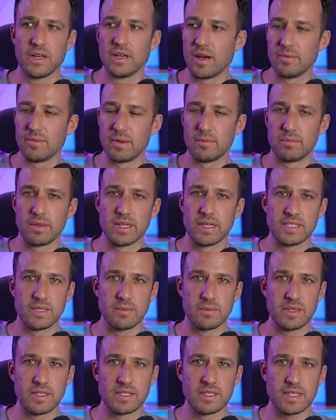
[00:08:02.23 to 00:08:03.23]
and place
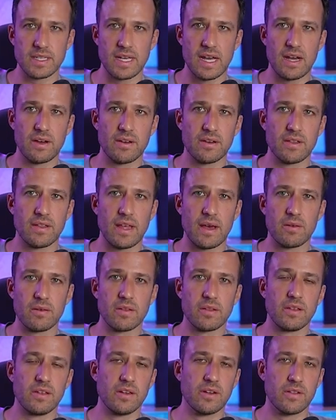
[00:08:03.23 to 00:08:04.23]
them in this account, and that
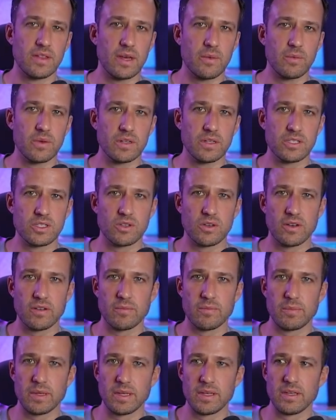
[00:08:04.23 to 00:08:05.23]
would, they would sort
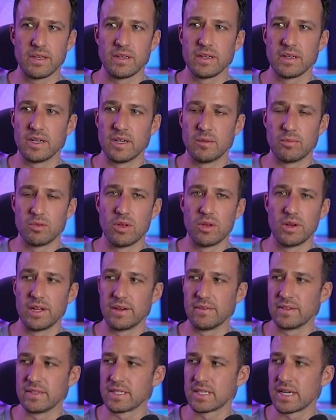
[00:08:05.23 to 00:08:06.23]
of be an employee
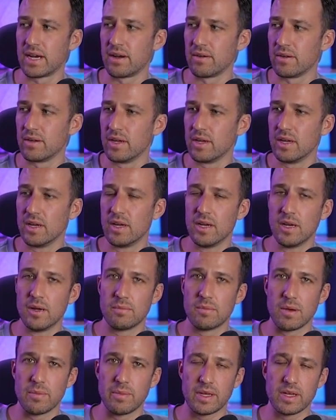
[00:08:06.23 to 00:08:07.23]
of this account.
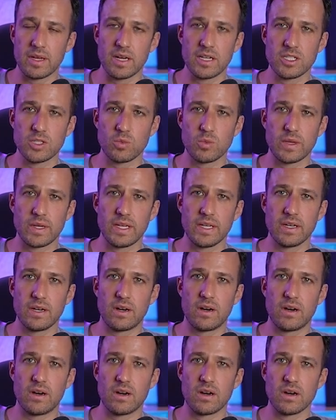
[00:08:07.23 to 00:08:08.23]
But because we
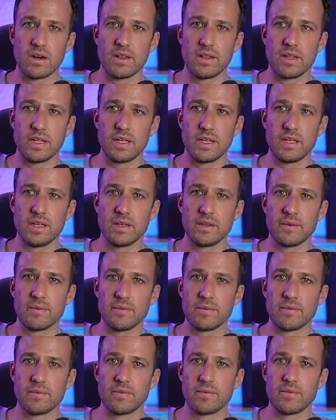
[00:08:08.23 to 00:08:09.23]
are the,
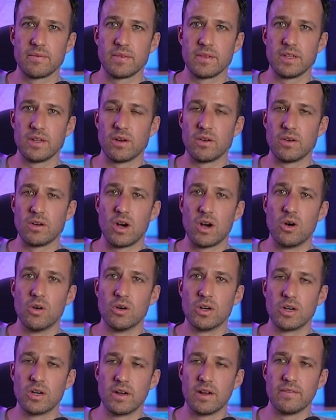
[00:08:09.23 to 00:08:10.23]

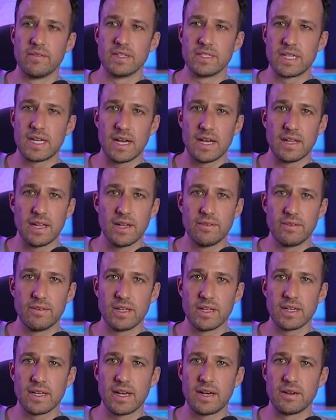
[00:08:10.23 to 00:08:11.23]
owner of this high level
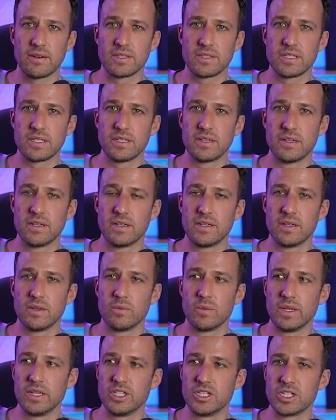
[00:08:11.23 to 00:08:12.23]
account,
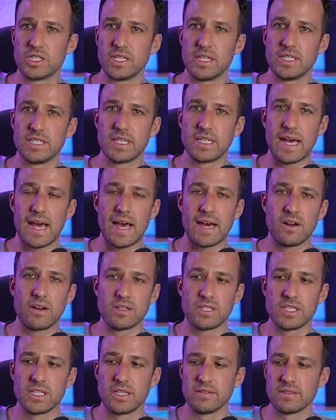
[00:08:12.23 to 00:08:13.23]
we just need to add
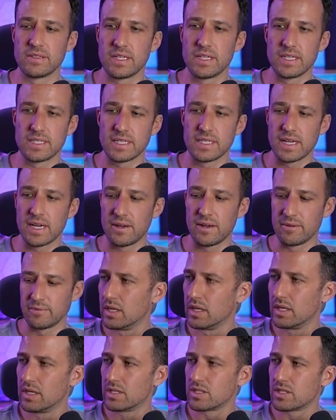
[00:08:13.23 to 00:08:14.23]
ourselves to this account.
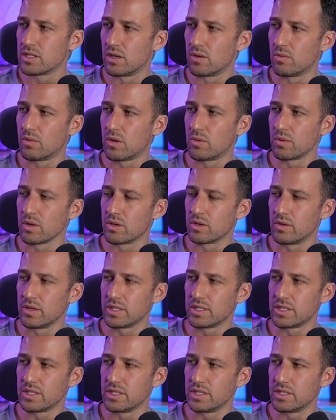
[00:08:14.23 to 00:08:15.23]
So what we're
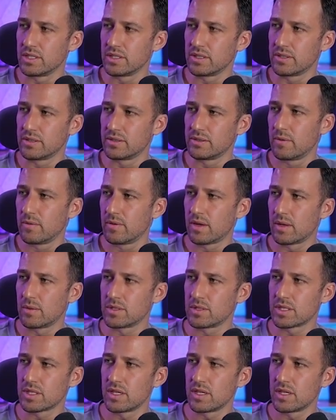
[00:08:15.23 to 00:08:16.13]
going to do, I'm just going